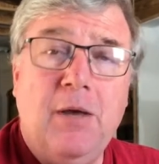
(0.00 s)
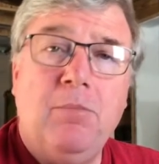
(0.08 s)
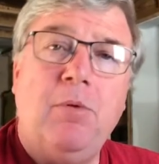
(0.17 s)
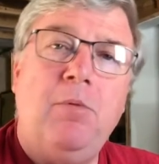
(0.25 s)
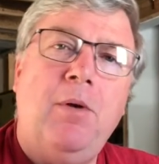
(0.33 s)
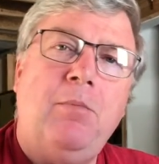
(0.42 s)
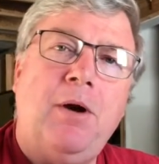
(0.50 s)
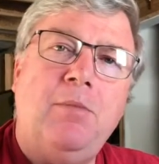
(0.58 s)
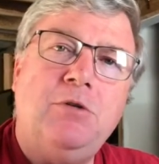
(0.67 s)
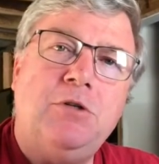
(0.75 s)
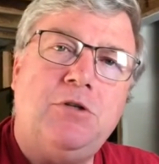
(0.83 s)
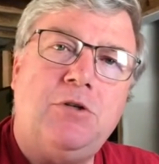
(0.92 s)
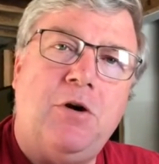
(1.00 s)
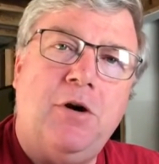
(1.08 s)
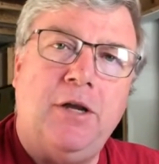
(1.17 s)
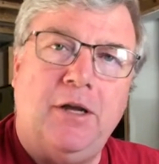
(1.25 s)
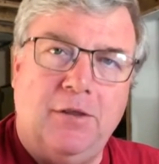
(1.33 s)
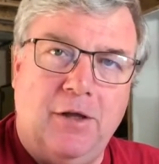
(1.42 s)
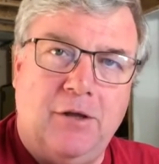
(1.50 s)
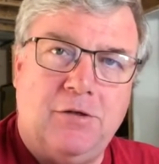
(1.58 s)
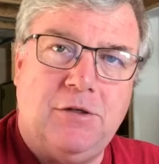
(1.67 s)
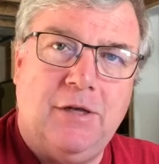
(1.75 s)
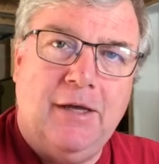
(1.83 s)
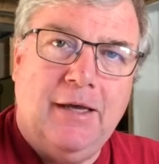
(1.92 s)
But remember, I'm just starting in
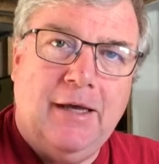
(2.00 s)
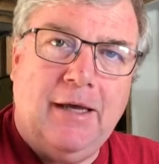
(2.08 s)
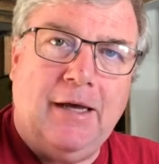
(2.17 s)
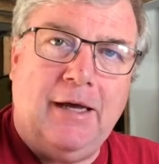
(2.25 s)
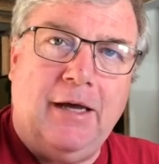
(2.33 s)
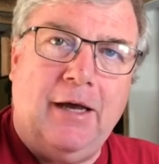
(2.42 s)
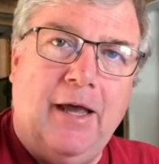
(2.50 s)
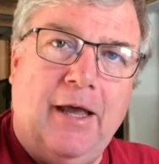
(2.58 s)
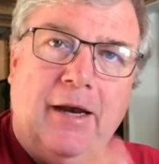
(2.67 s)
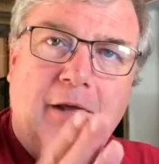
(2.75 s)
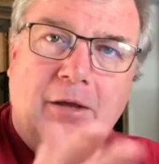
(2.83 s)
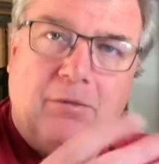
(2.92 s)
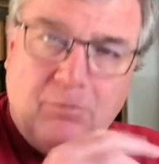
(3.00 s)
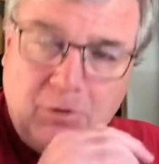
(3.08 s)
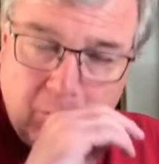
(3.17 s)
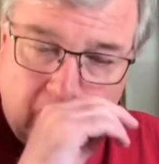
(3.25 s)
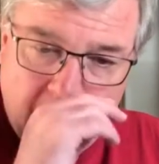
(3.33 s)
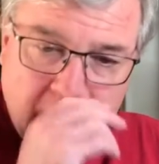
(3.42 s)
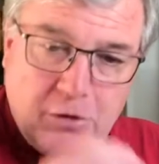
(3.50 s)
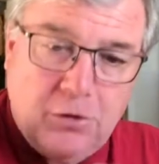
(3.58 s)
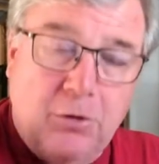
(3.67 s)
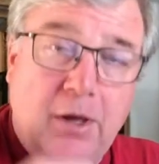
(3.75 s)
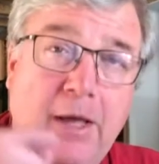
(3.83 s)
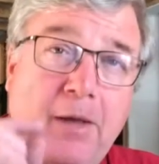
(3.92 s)
this, and you are too.